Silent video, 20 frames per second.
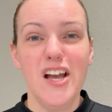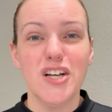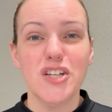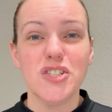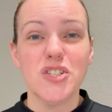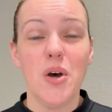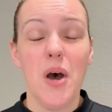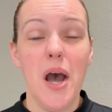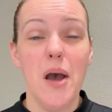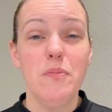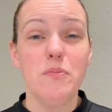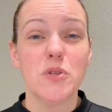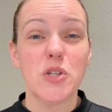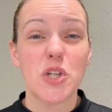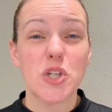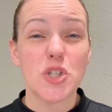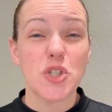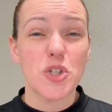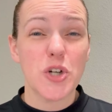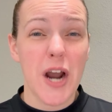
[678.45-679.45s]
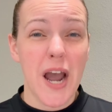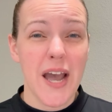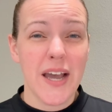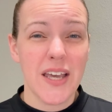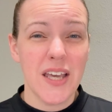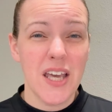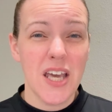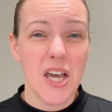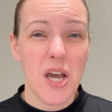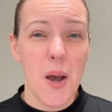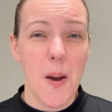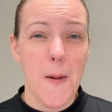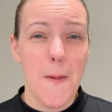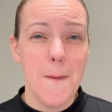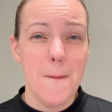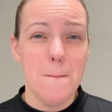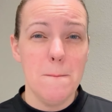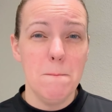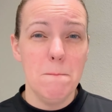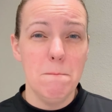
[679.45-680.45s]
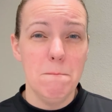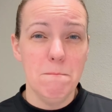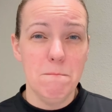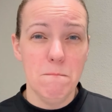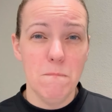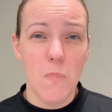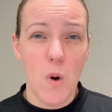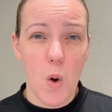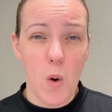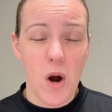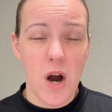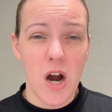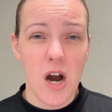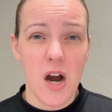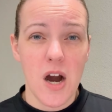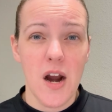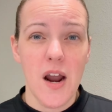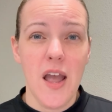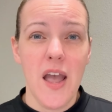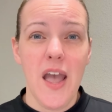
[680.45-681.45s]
So I'm tracking more,